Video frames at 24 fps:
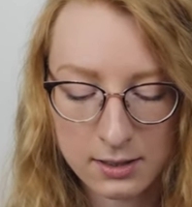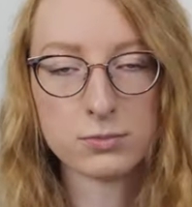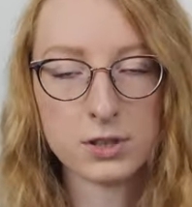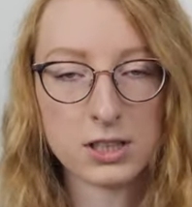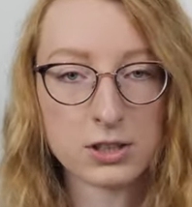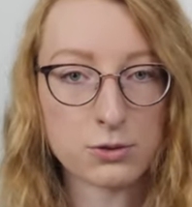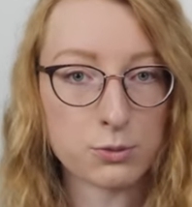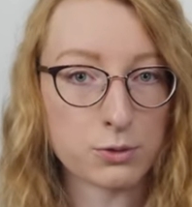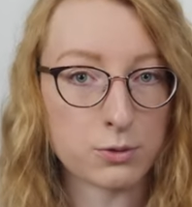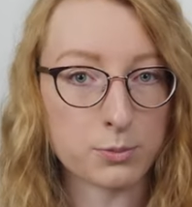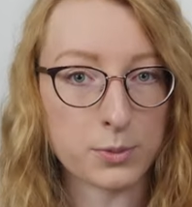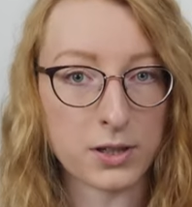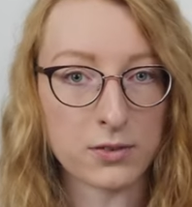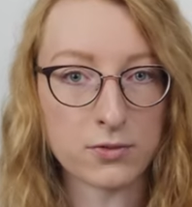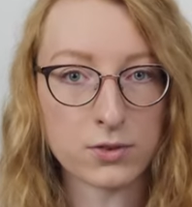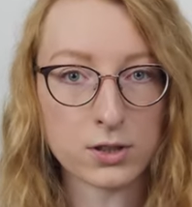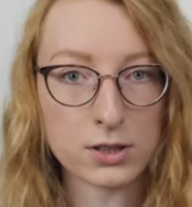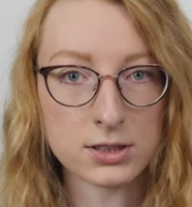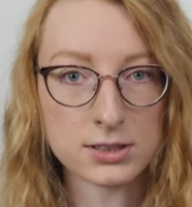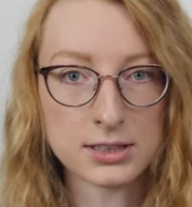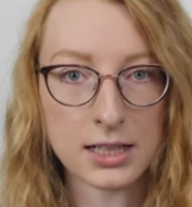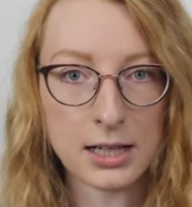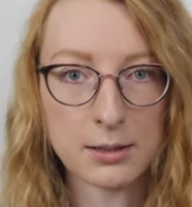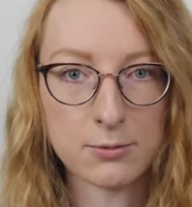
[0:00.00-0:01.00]
This was my
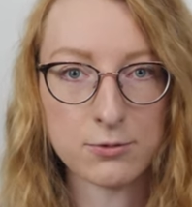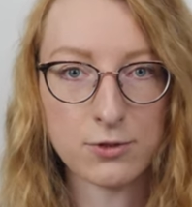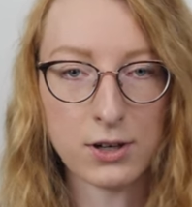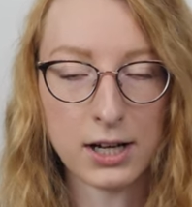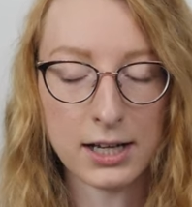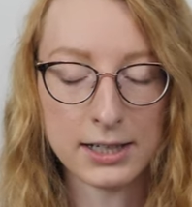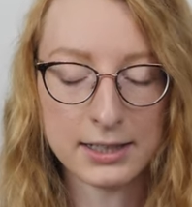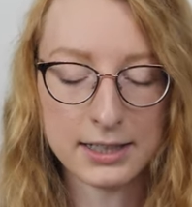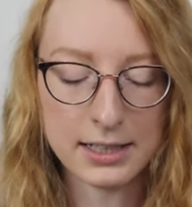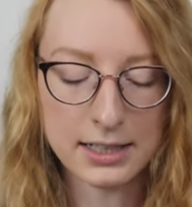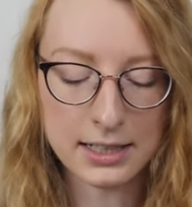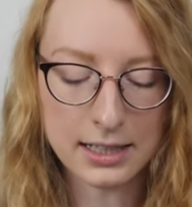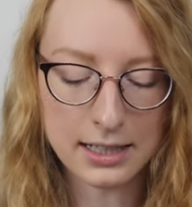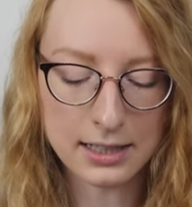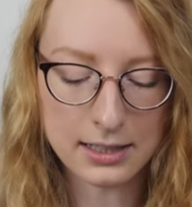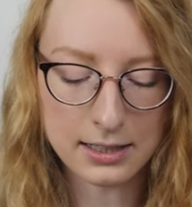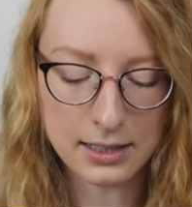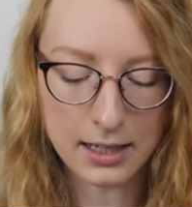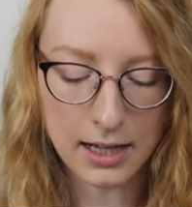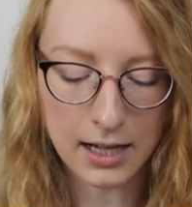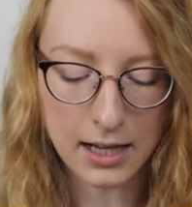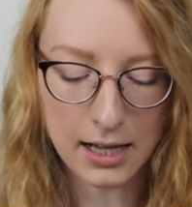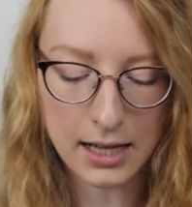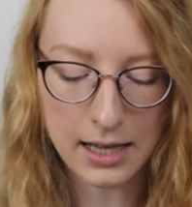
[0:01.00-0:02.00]
first time finding
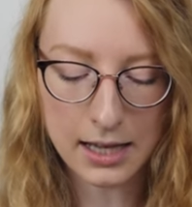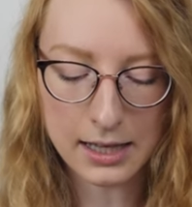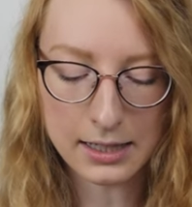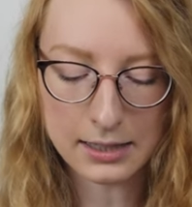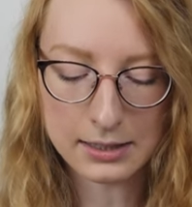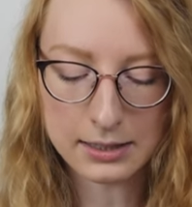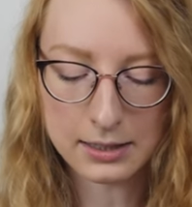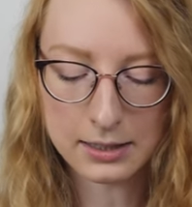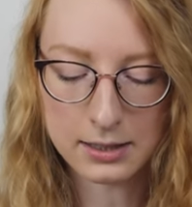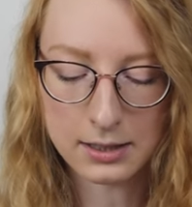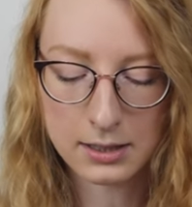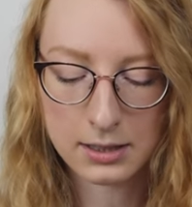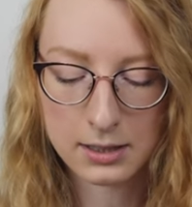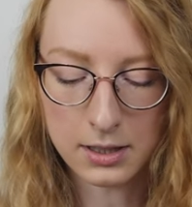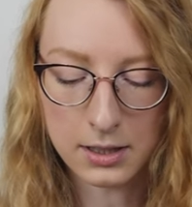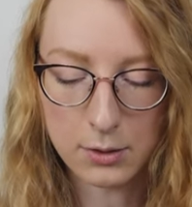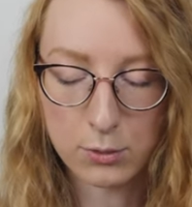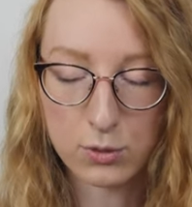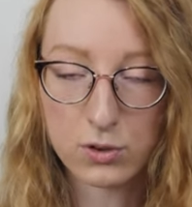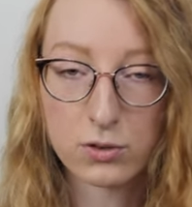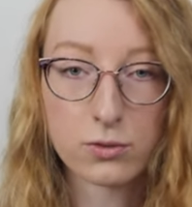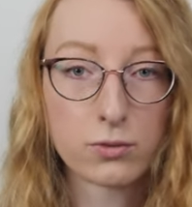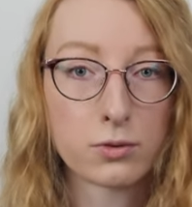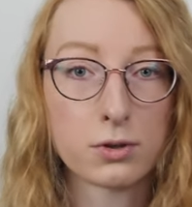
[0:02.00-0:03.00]
it, and it
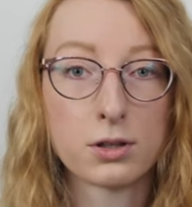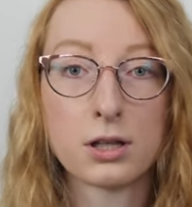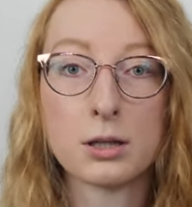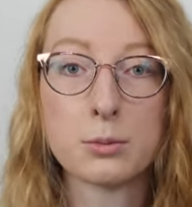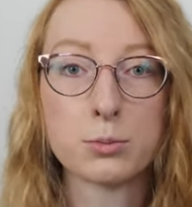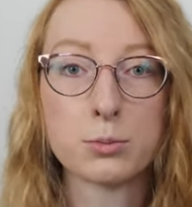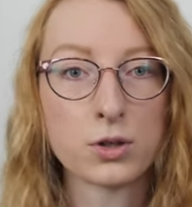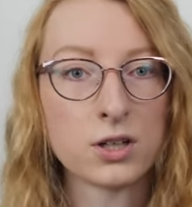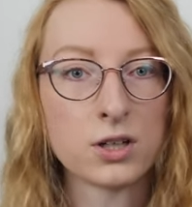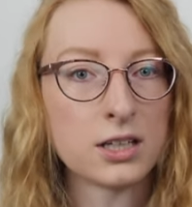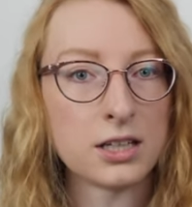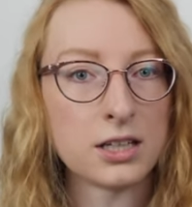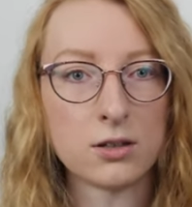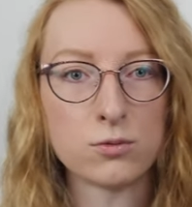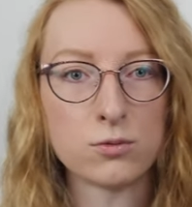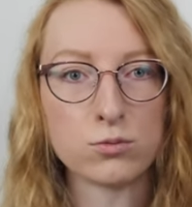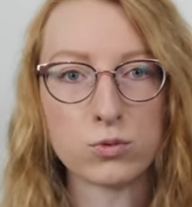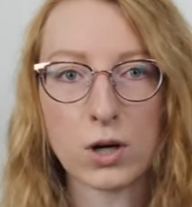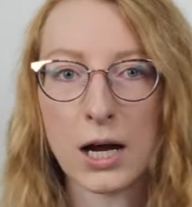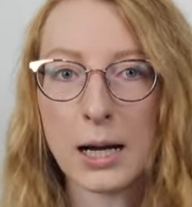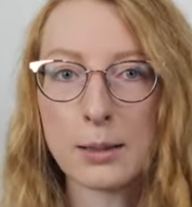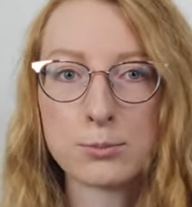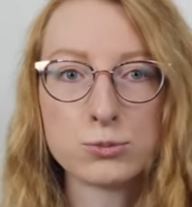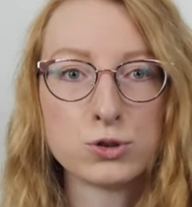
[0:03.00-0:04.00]
was a really pretty
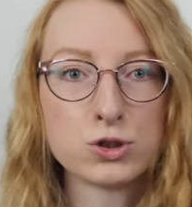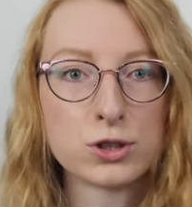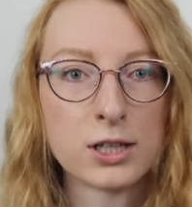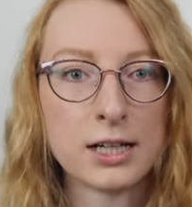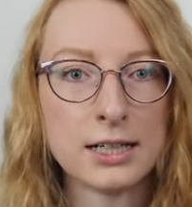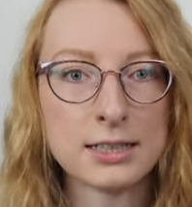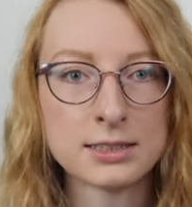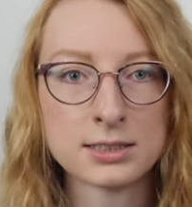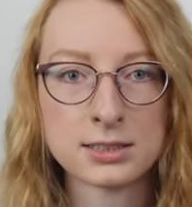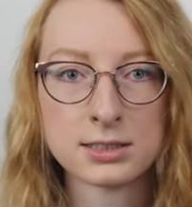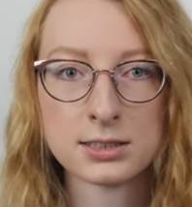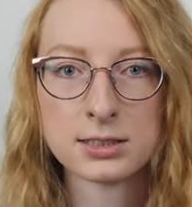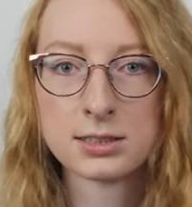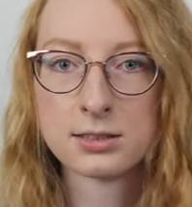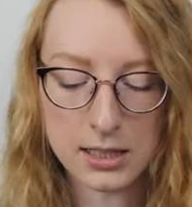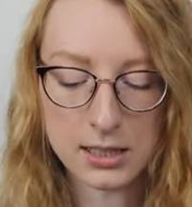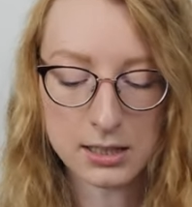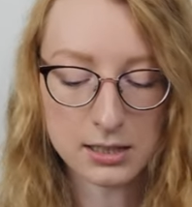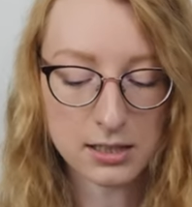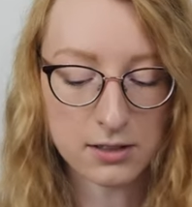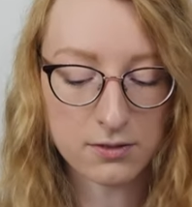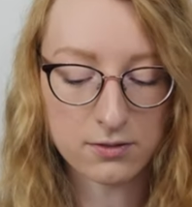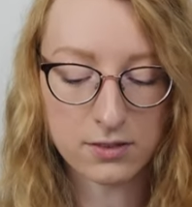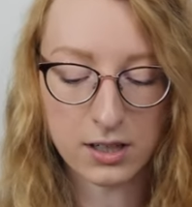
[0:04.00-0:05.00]
wrap dress.
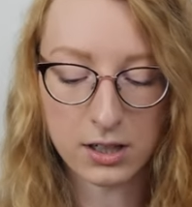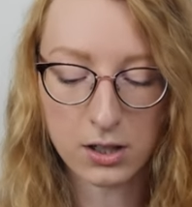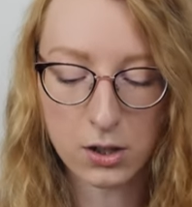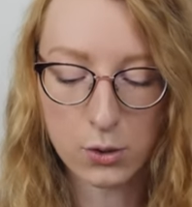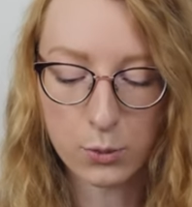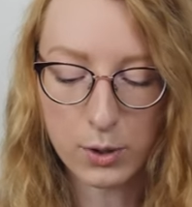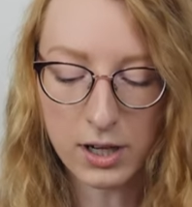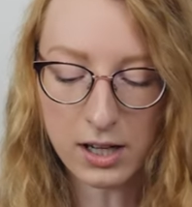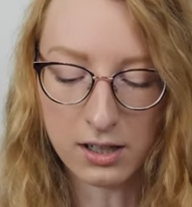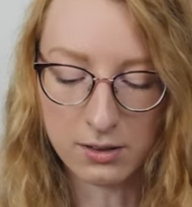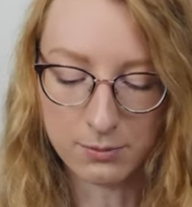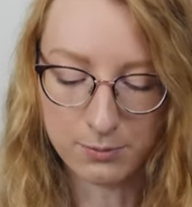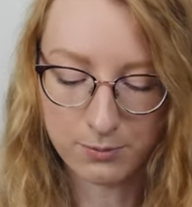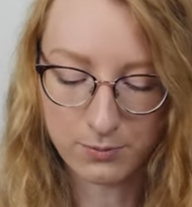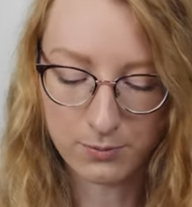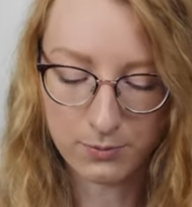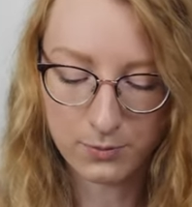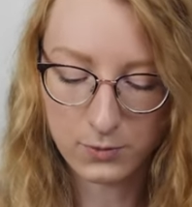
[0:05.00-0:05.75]
It did very well.